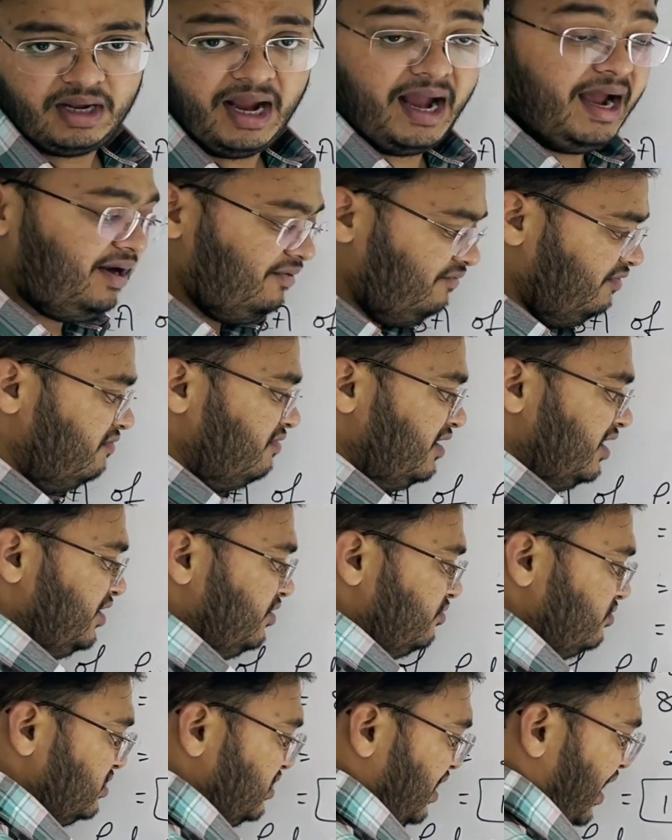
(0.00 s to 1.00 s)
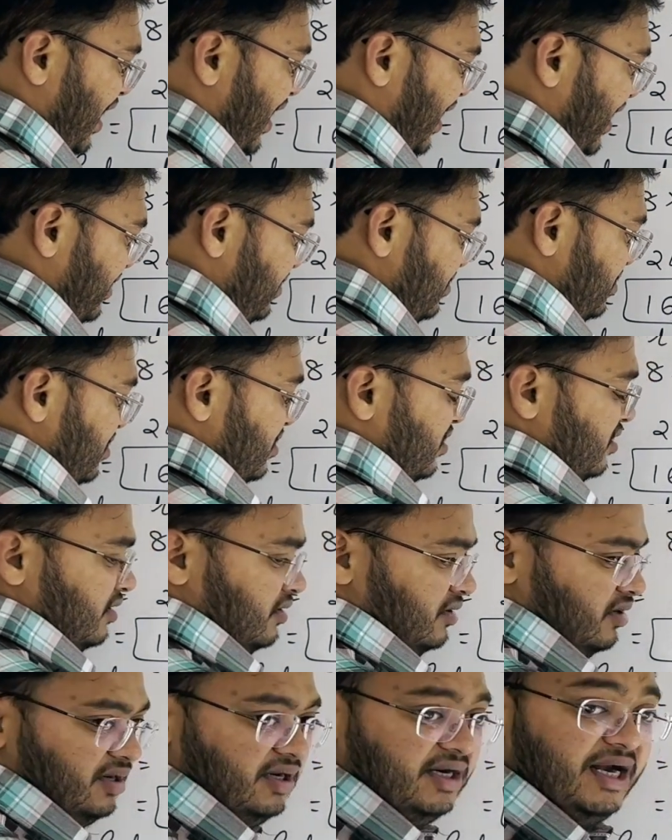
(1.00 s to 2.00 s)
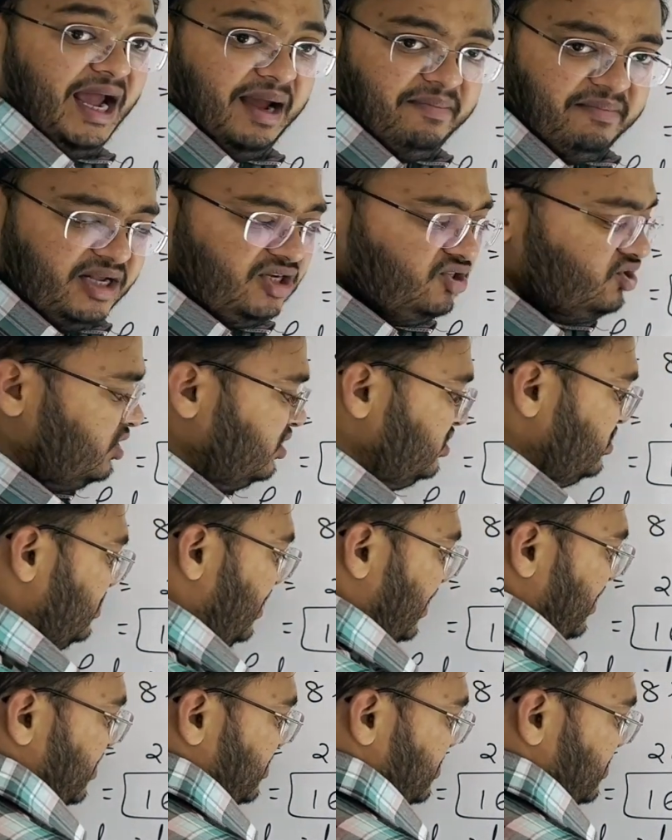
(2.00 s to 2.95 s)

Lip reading: and we will use our dimensions, that